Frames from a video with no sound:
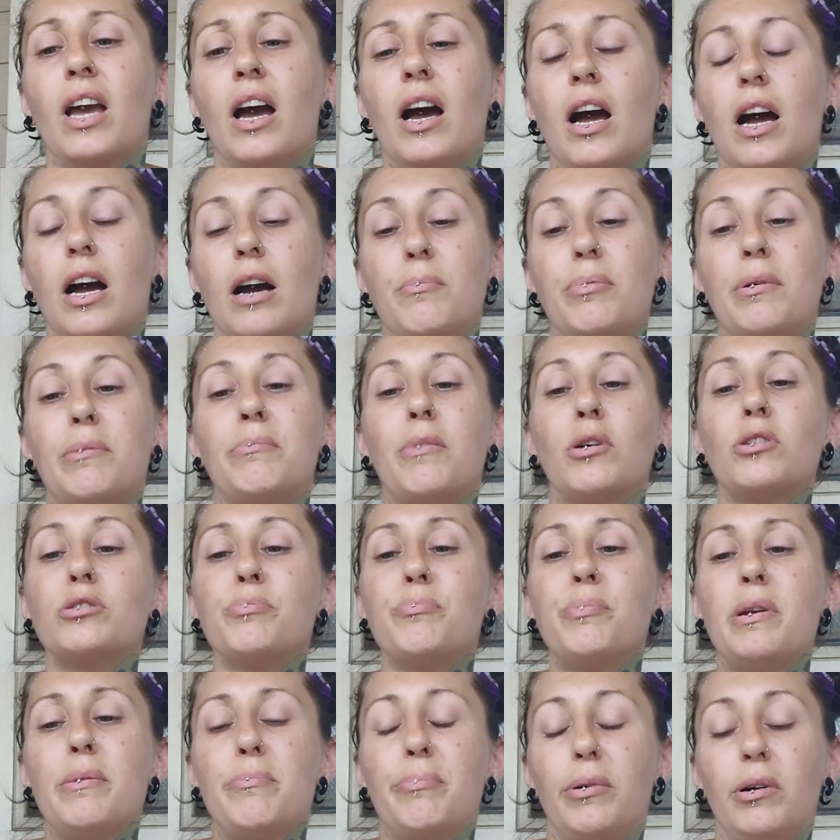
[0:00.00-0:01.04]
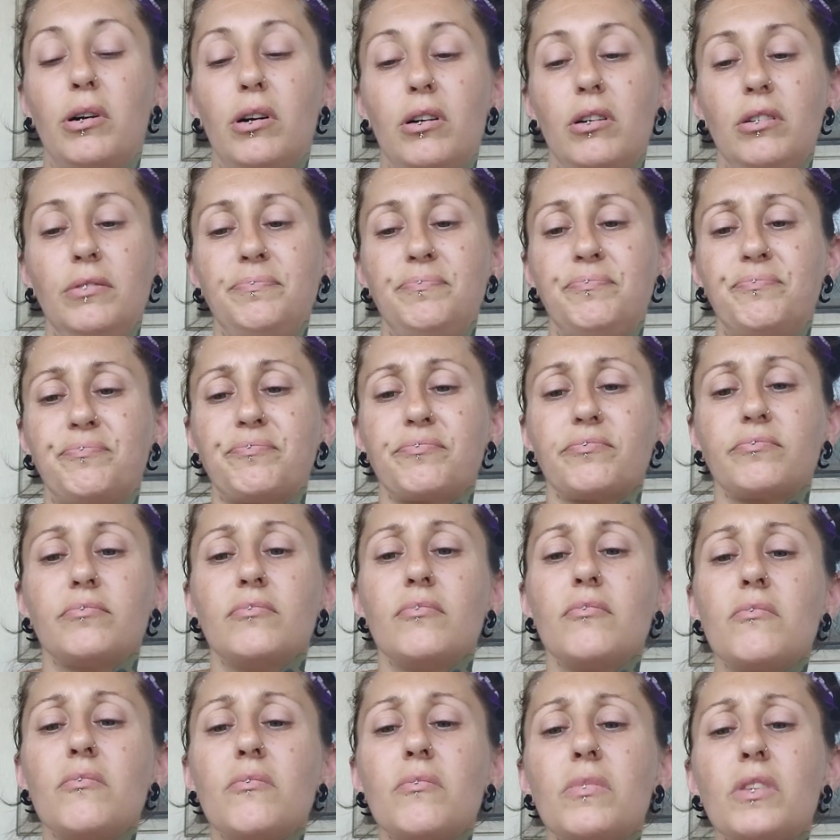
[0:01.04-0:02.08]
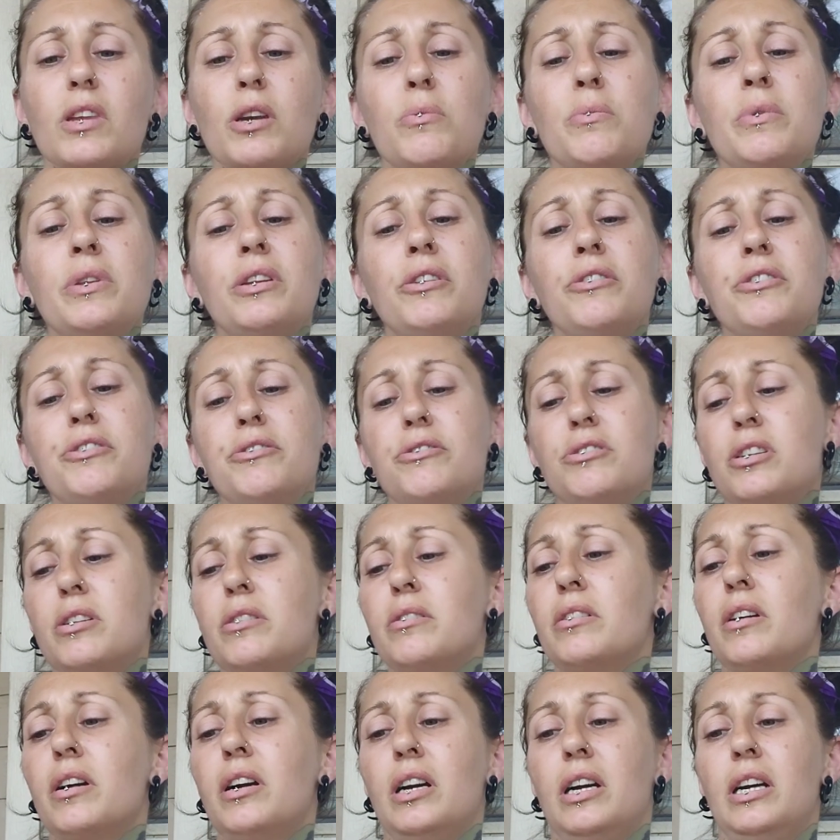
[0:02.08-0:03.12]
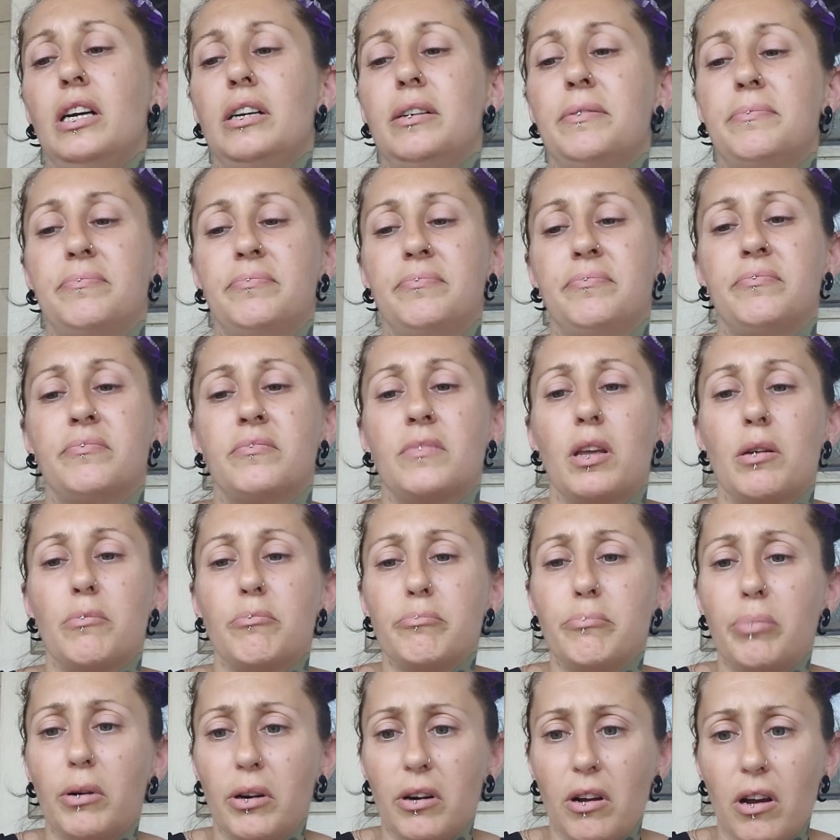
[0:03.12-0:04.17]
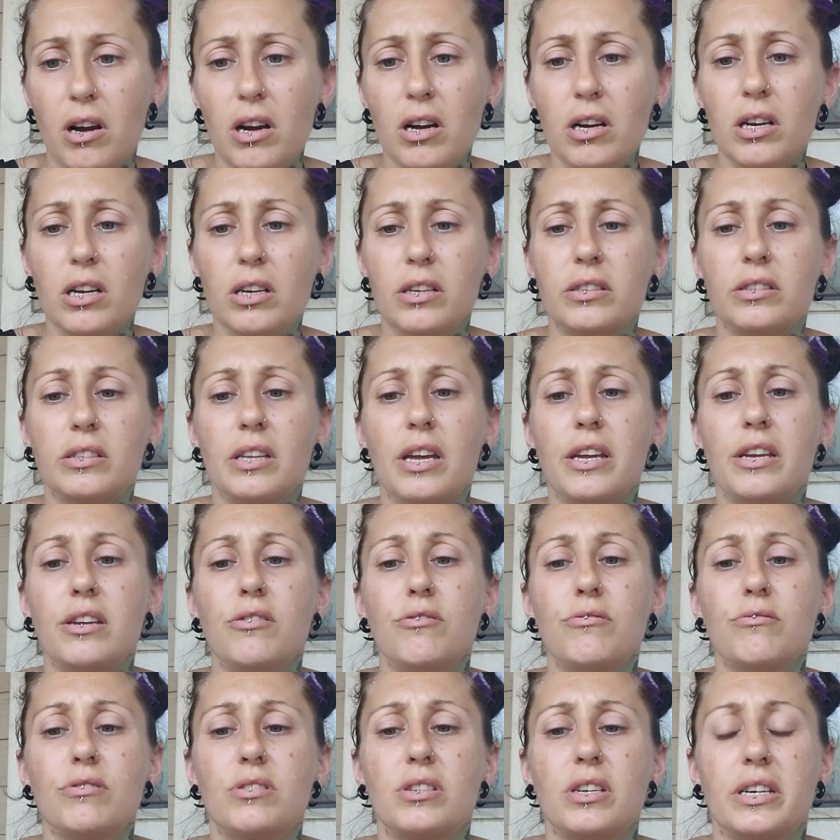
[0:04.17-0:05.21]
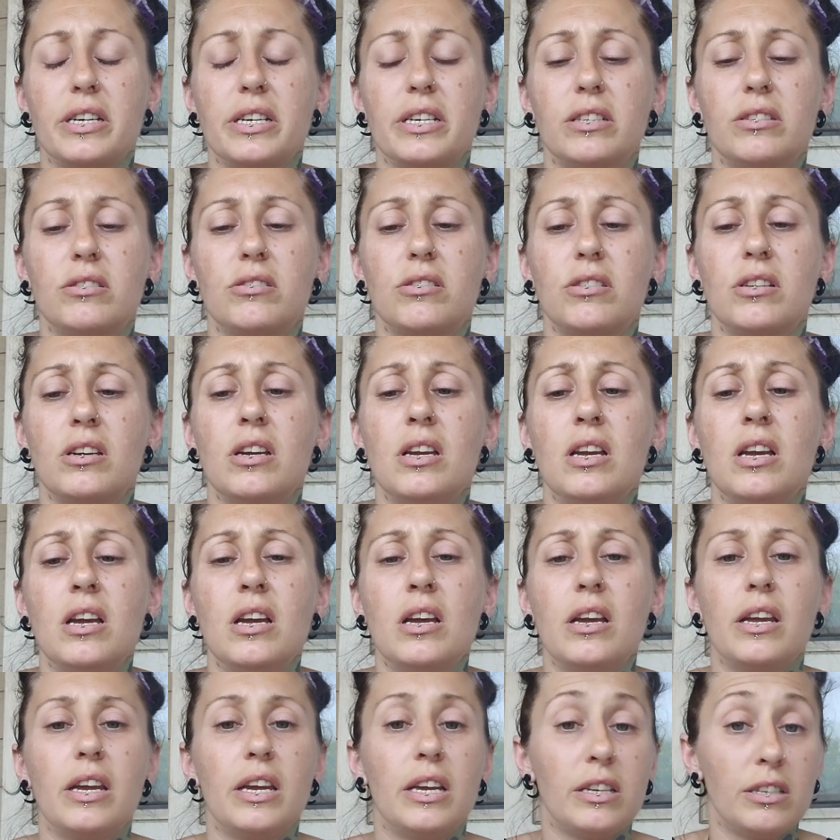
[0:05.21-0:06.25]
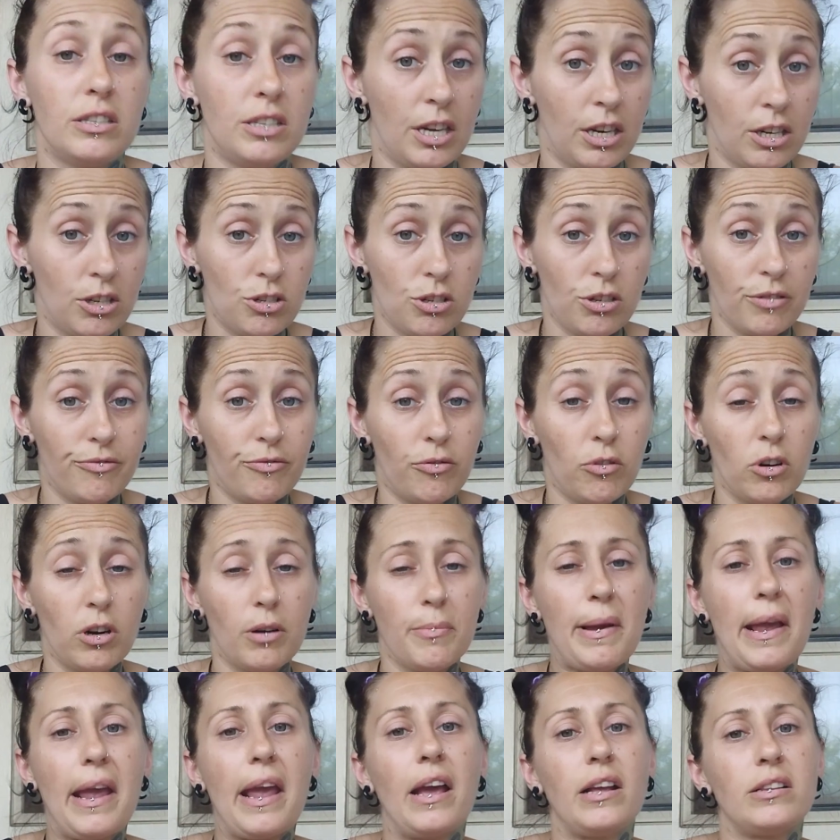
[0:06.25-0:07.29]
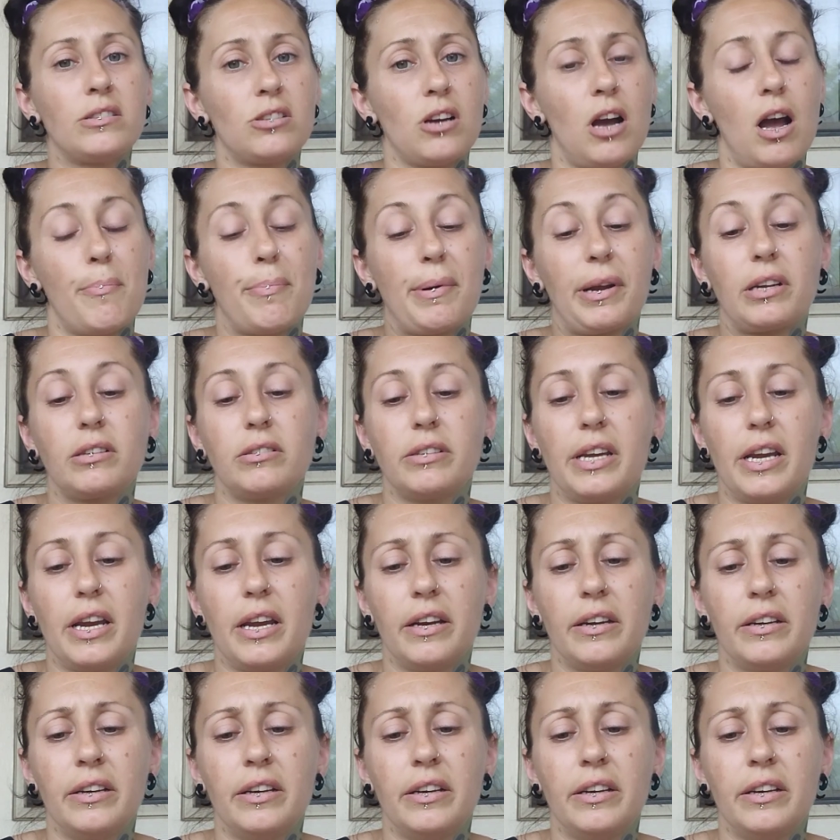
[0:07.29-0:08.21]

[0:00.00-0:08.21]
But most people, when they're using burdock, they use it in tincture form and topically.